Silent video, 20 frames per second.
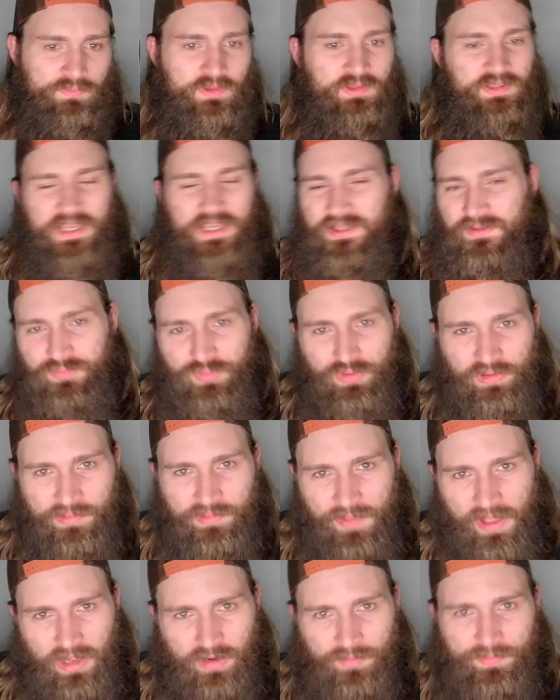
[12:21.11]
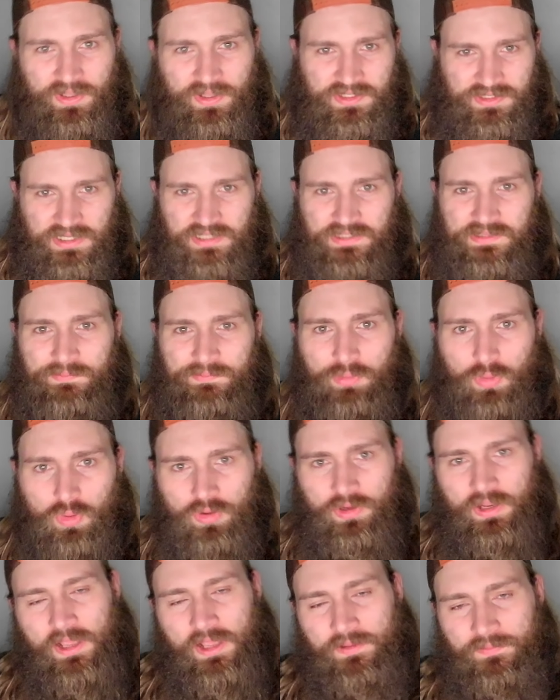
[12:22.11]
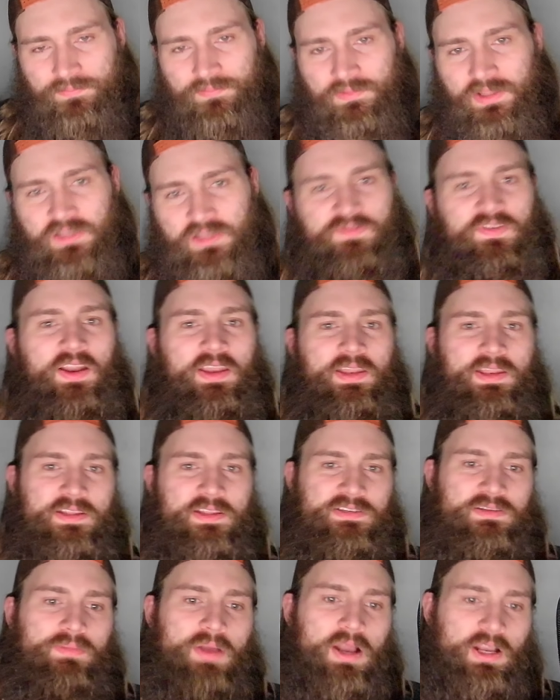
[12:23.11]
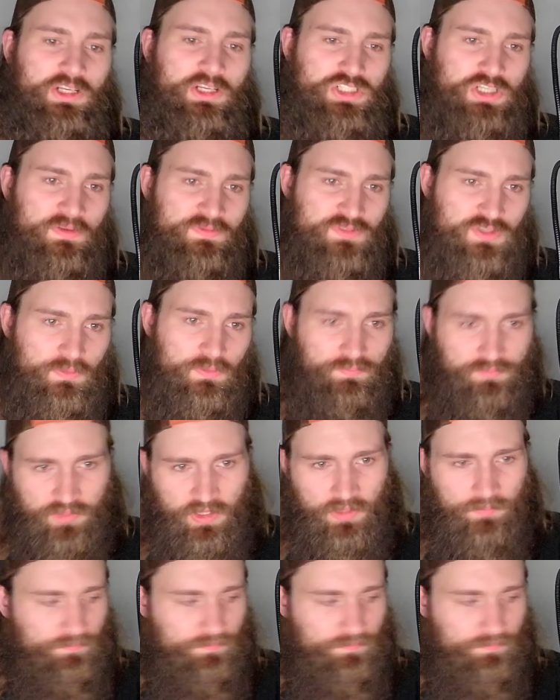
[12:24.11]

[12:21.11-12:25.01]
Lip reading: Didn't really matter because Dustin Poirier is fighting Islam Makhachev. So yeah.